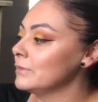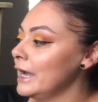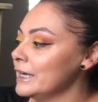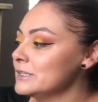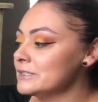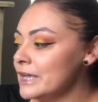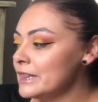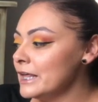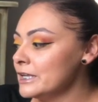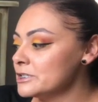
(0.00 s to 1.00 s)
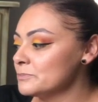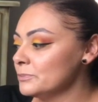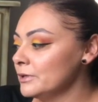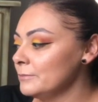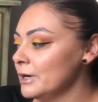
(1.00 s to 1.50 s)
I could say that it's
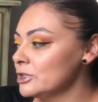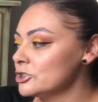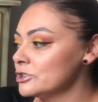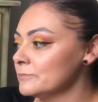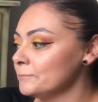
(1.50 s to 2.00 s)
pretty much